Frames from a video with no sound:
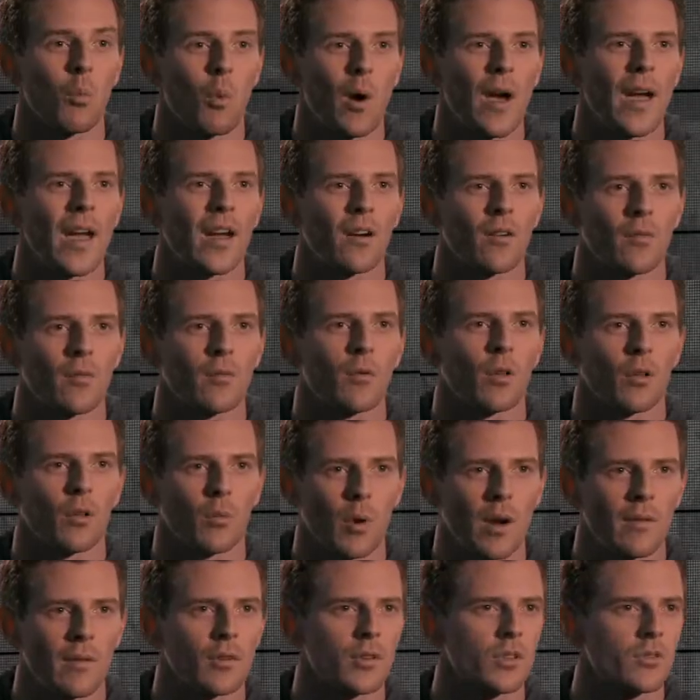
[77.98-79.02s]
aware of what
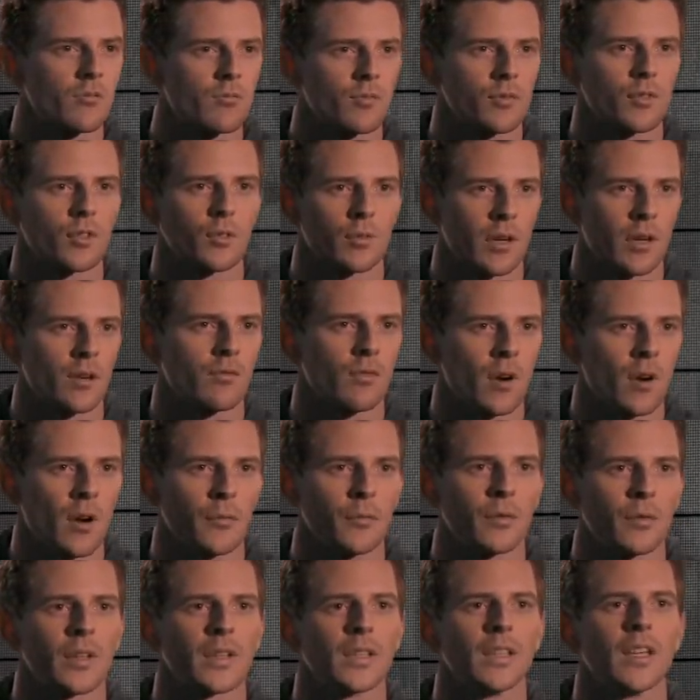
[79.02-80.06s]
the weather's doing
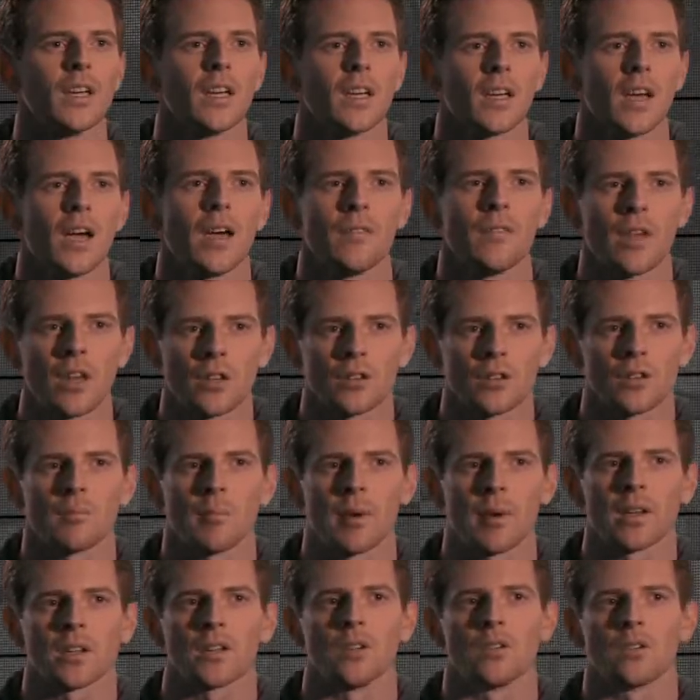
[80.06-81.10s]
roughly, and then you
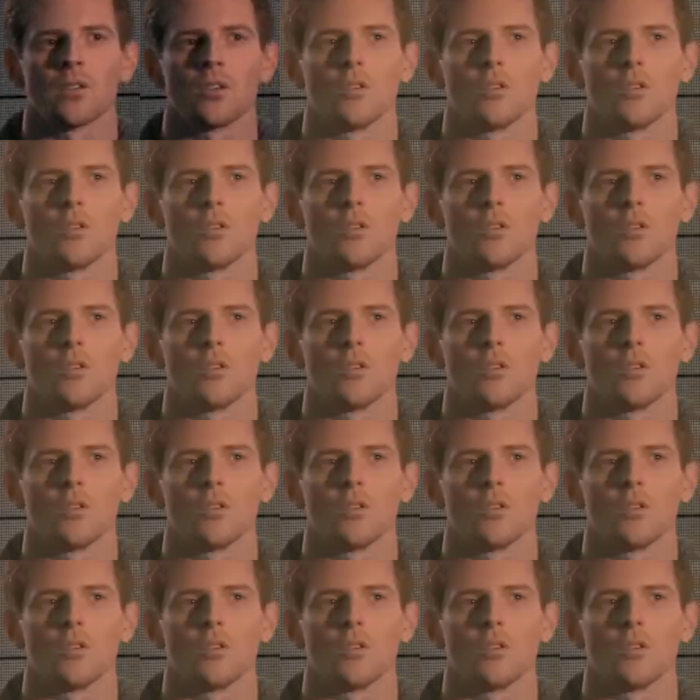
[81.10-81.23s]
can make